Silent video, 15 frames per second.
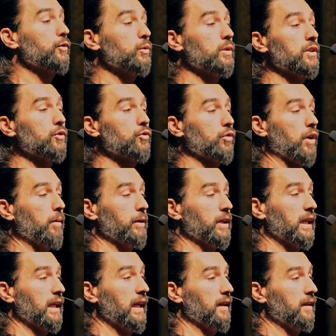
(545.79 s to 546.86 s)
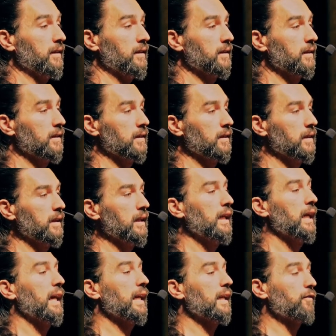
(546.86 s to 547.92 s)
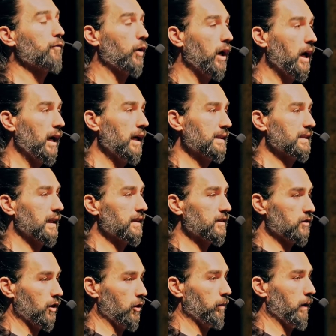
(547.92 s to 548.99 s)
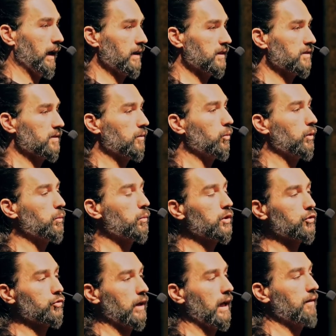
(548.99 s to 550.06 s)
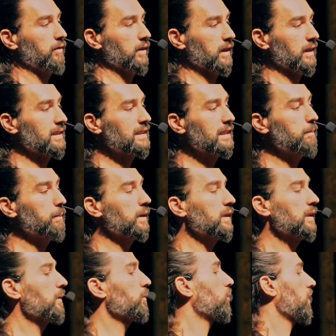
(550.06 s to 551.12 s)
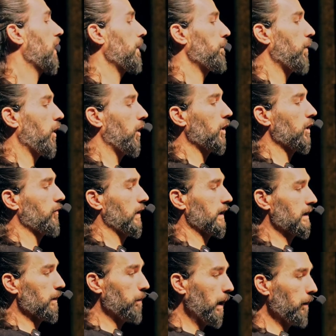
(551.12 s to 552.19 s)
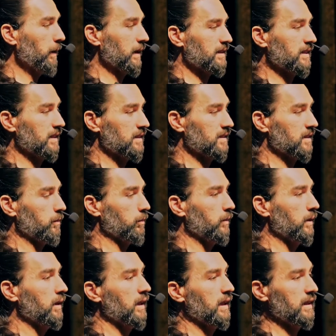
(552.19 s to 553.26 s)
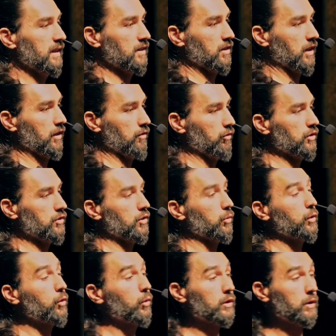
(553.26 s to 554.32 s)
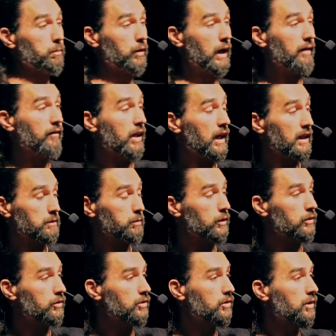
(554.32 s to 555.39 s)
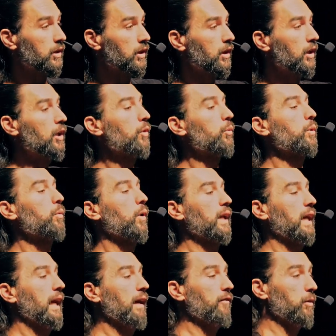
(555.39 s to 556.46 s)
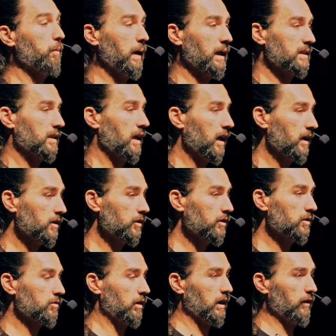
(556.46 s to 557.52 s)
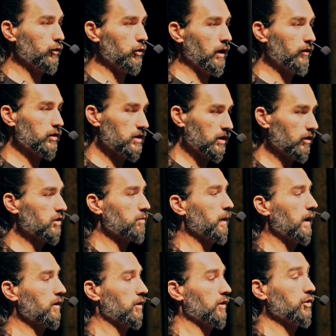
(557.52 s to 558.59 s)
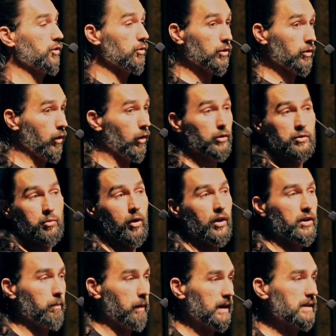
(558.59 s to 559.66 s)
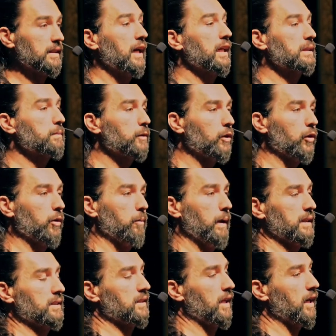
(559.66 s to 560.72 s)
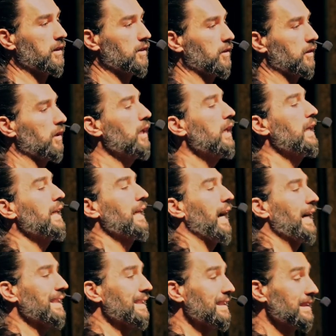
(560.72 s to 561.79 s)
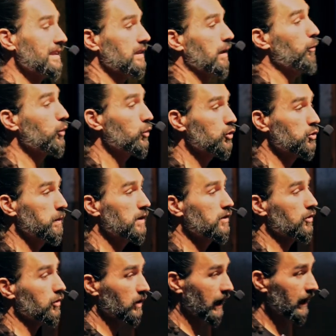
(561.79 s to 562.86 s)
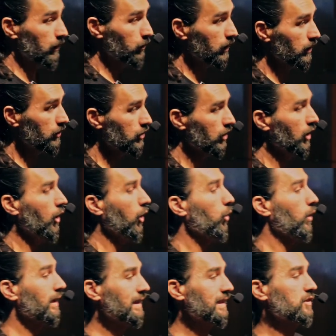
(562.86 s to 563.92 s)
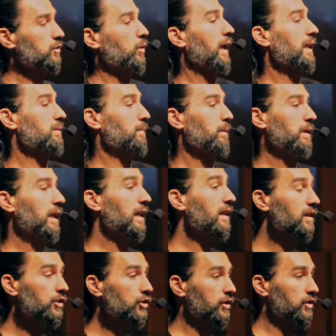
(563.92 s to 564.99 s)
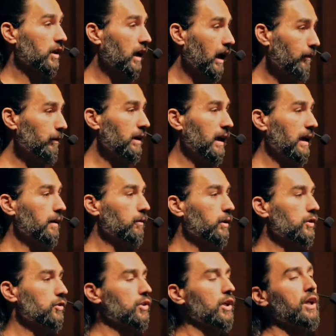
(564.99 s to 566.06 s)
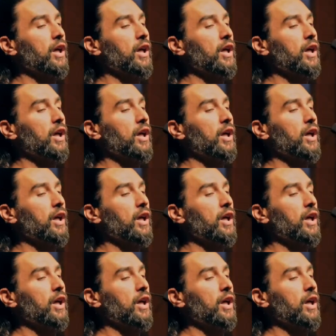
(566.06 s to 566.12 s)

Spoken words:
you need trauma care, and for us as nomads, when we're traveling, typically we're not part of the public system in these countries. So we're going to private hospitals. We want to have the best doctors, right? If you have a serious medical issue, you always want the best hospital, the best doctor, ideally someone who speaks your language, or at least who has maybe English as a common language,